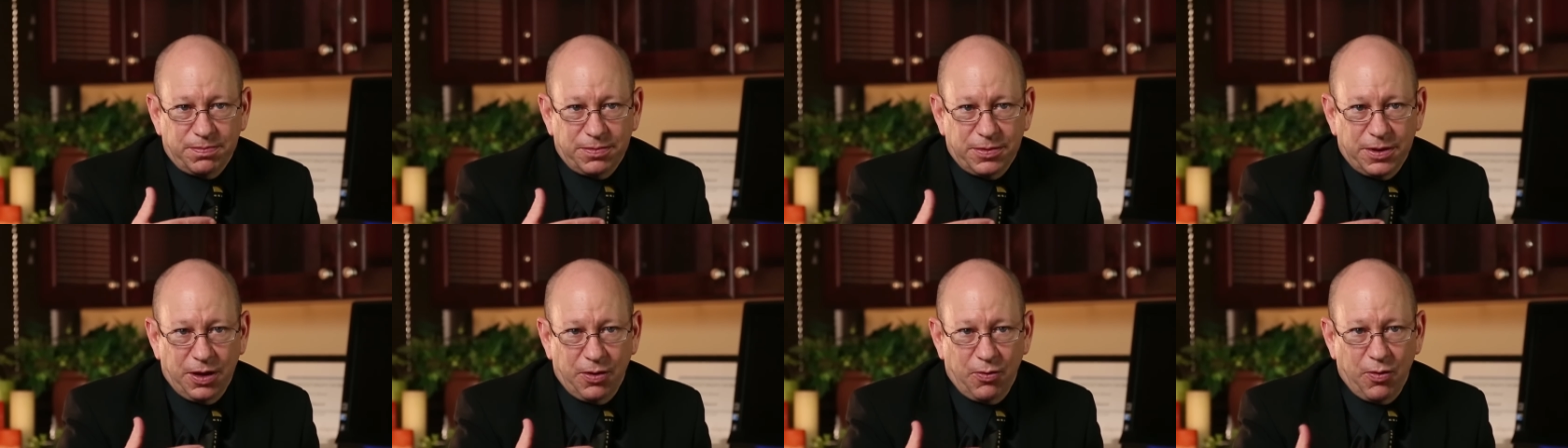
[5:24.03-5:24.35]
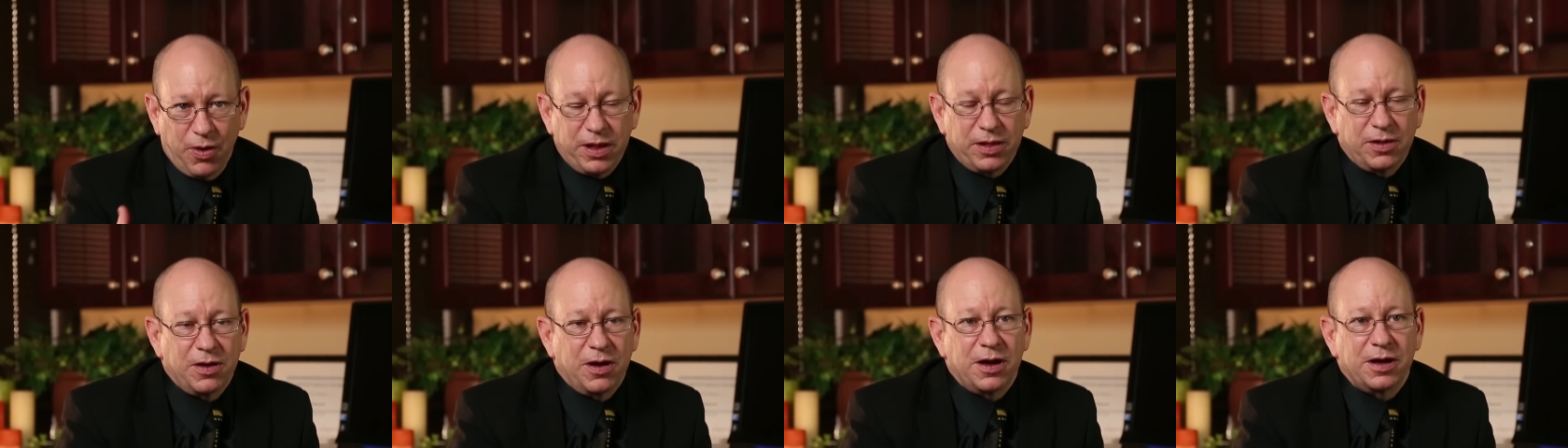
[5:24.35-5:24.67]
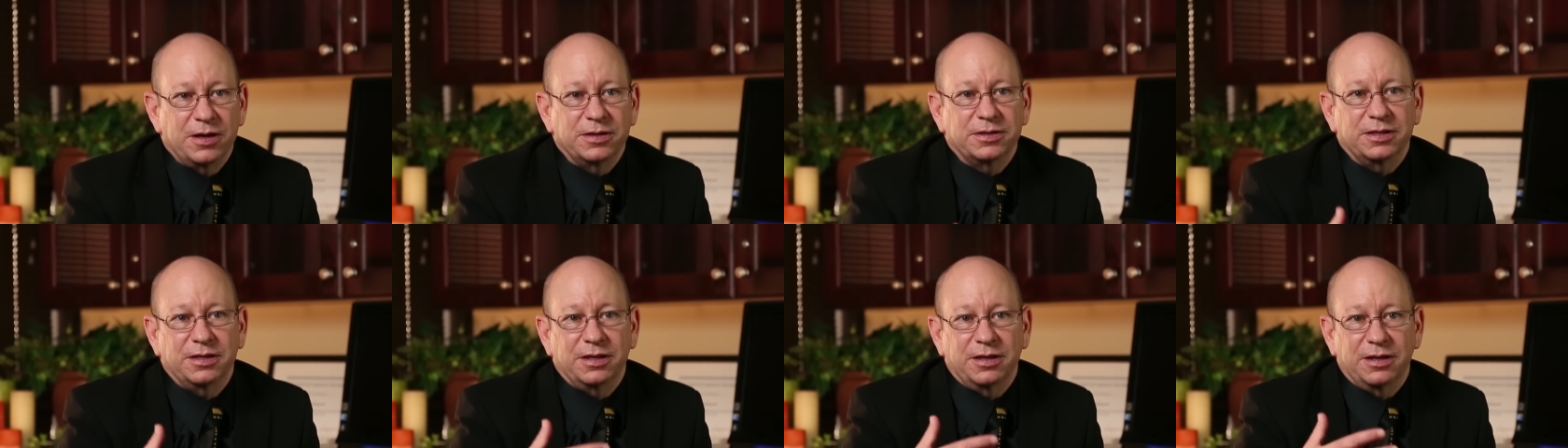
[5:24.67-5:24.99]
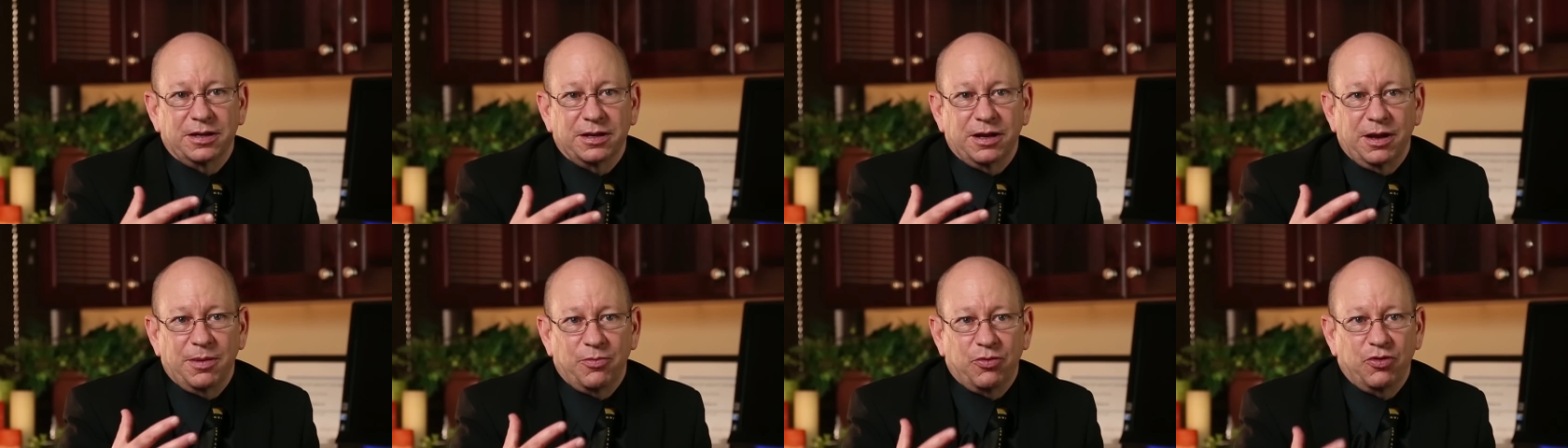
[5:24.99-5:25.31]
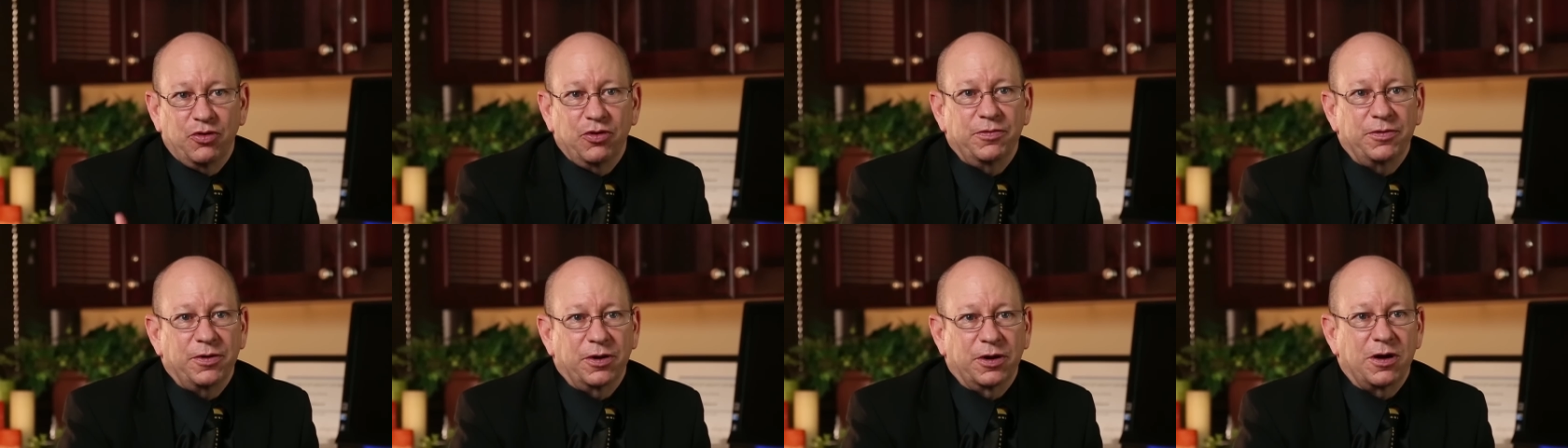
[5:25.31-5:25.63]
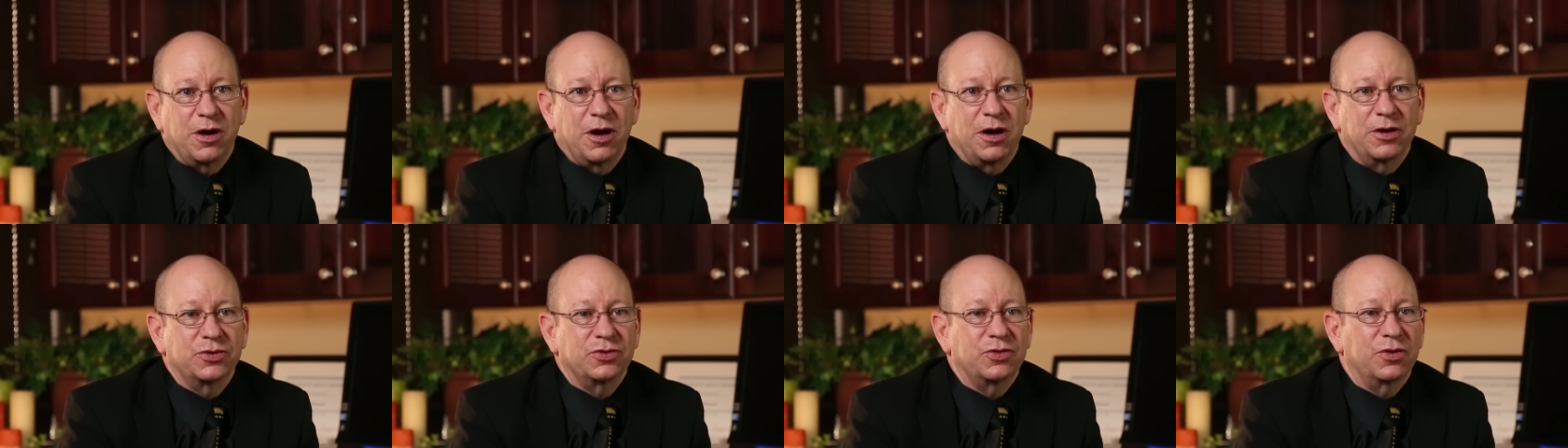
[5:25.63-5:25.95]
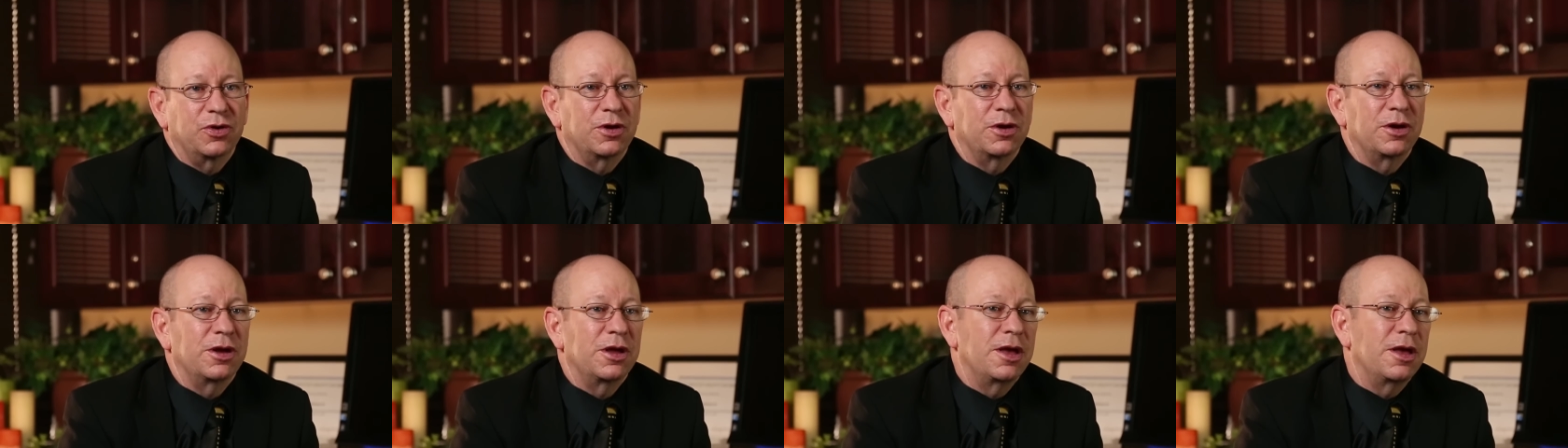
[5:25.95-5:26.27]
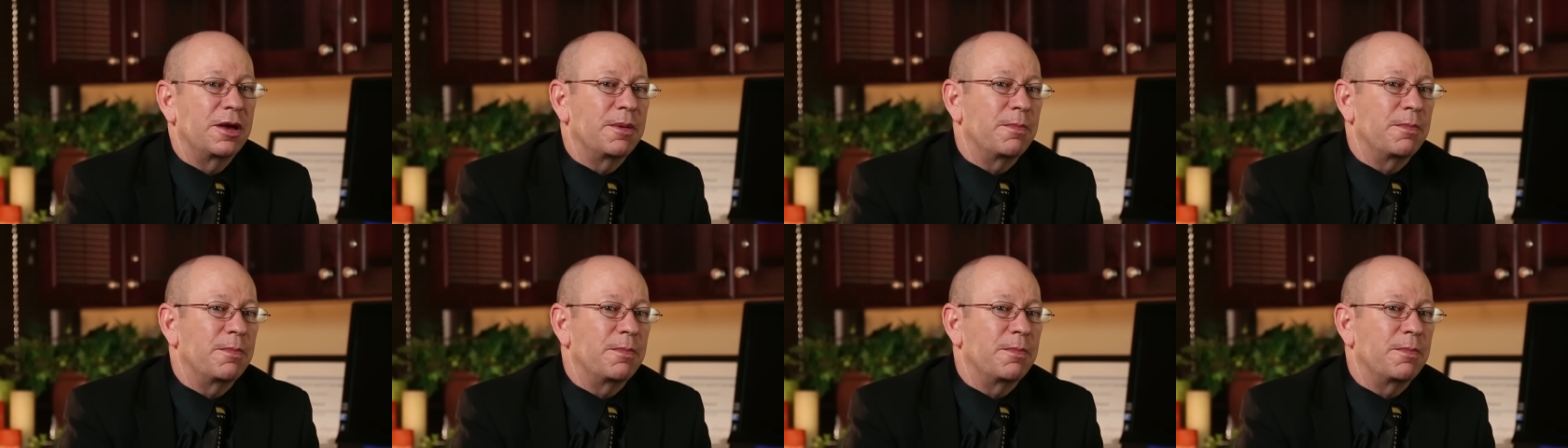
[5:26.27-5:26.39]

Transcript: the weight loss and improve their contour